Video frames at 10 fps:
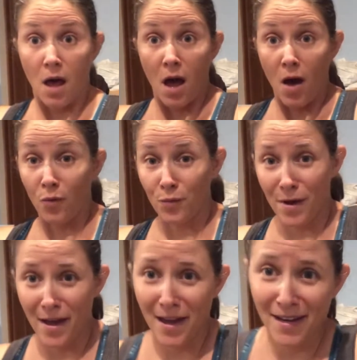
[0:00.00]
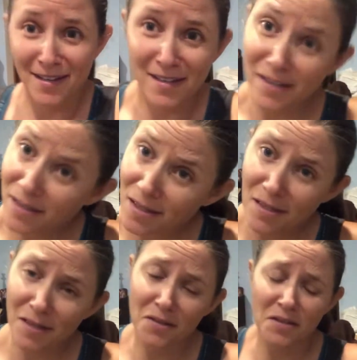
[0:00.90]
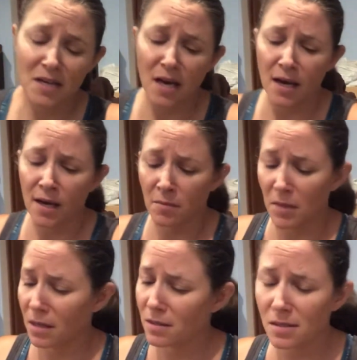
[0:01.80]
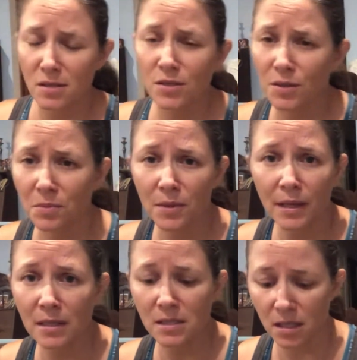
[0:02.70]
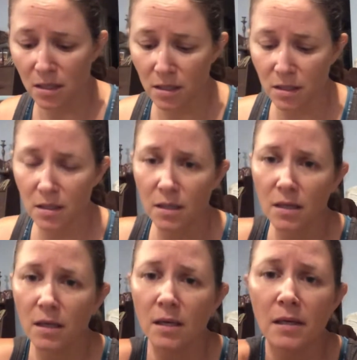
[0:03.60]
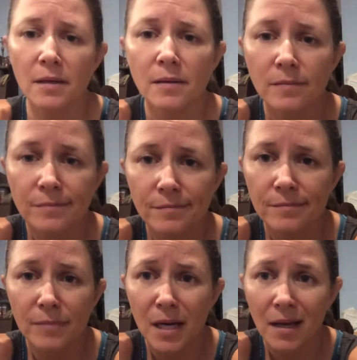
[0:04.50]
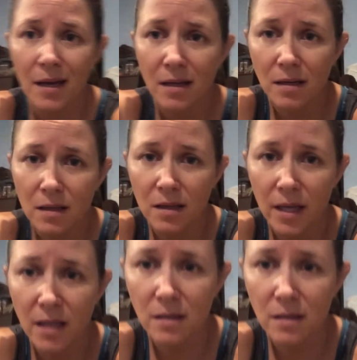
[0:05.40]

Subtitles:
All right, it is dinner time. It is a super late dinner, but I ate a late